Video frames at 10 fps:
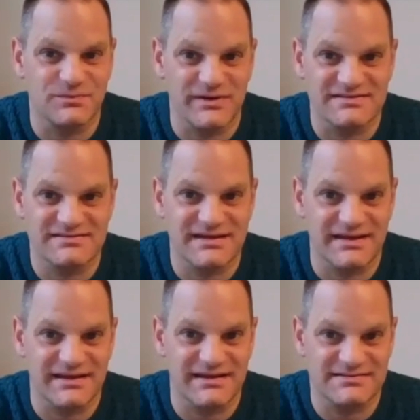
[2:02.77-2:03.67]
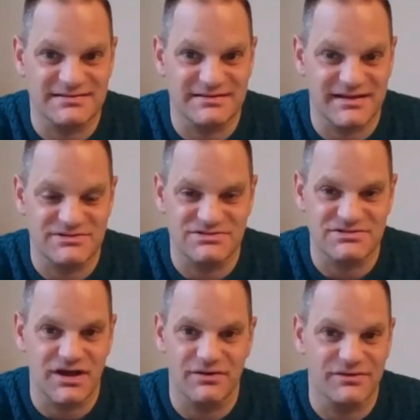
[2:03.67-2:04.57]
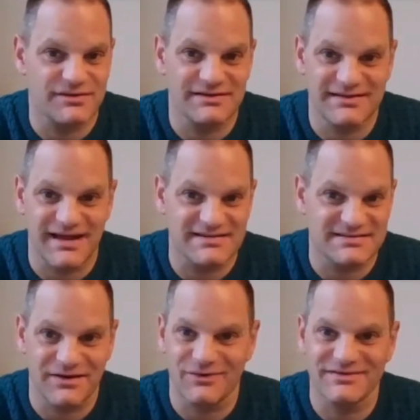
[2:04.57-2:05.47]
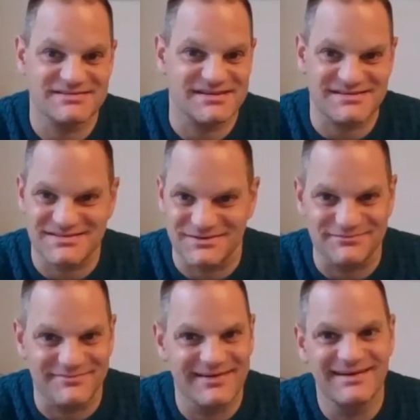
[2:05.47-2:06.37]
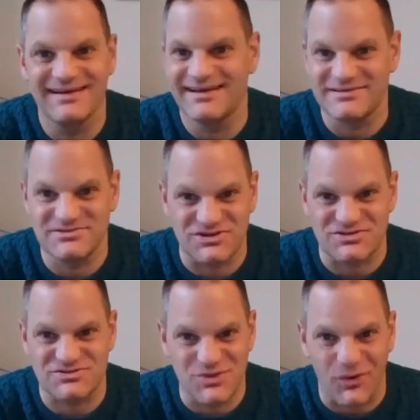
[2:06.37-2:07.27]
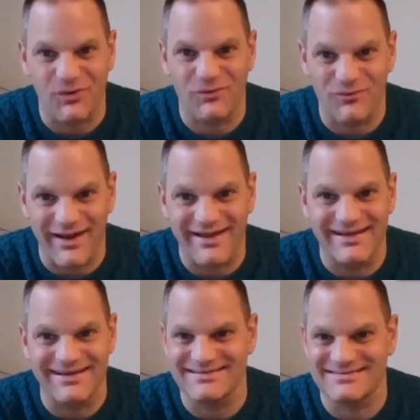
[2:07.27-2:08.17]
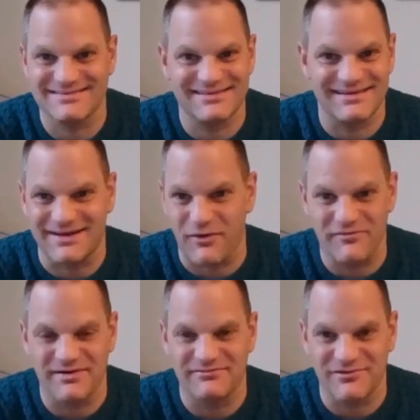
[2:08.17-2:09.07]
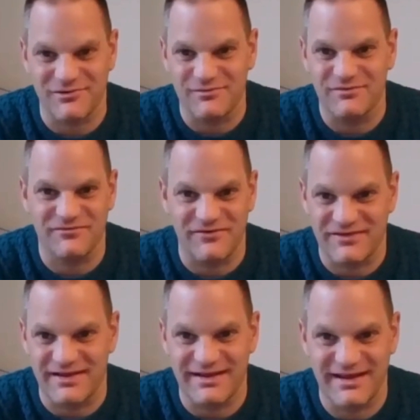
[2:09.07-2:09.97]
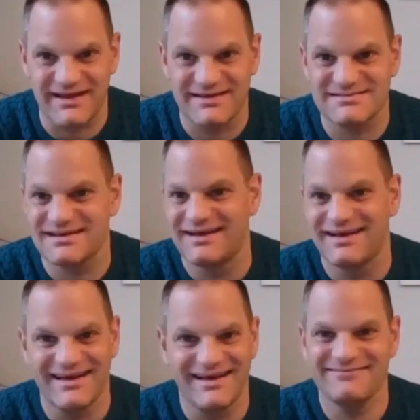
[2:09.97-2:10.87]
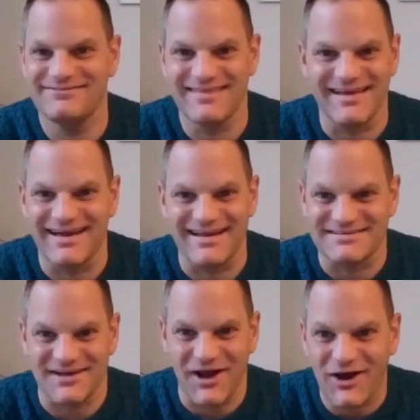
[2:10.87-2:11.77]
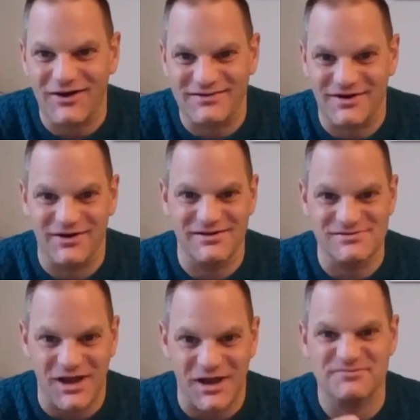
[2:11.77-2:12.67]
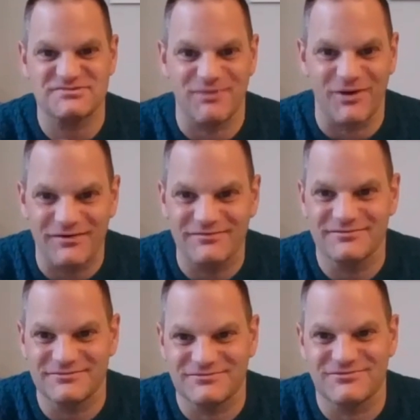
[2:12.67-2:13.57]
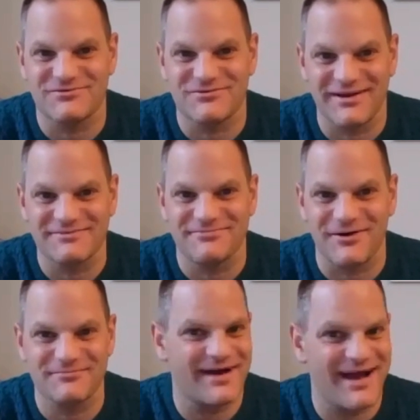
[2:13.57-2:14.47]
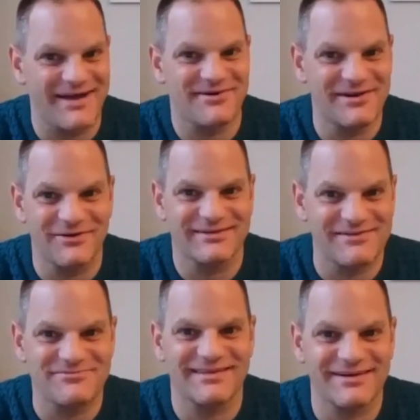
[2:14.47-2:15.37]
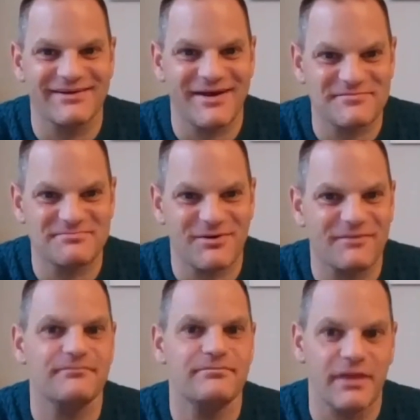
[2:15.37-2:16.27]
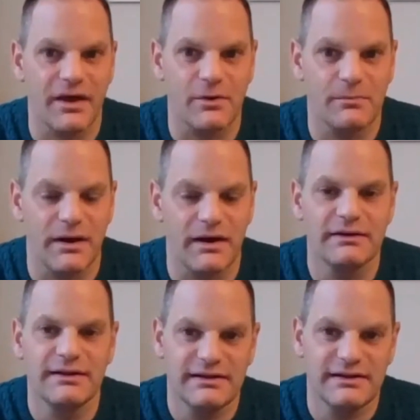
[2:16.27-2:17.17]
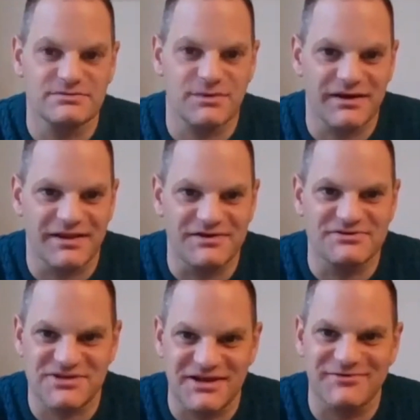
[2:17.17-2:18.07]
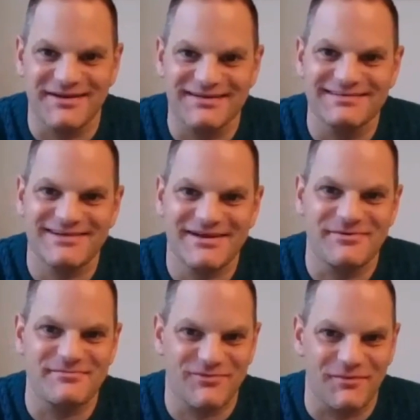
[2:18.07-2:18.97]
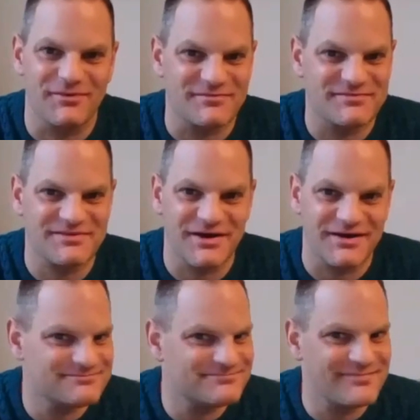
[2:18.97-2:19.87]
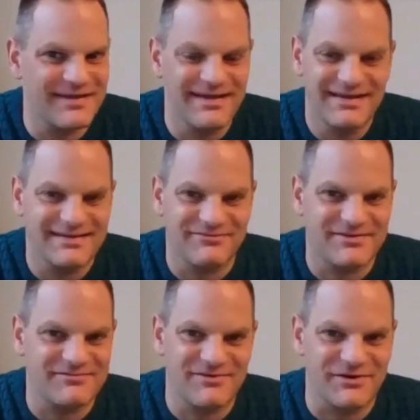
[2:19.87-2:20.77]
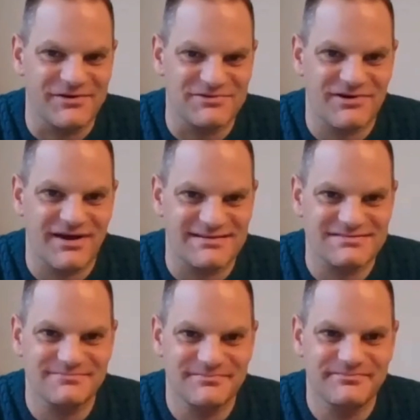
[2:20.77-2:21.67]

that we see, is that they just know that the data on the system is just not great. And it's, I've been in recruitment 15 years. It's hard. I use HubSpot for running Bob. Have I logged everything on HubSpot? No, but it's one of those genuine problems that you've got to address.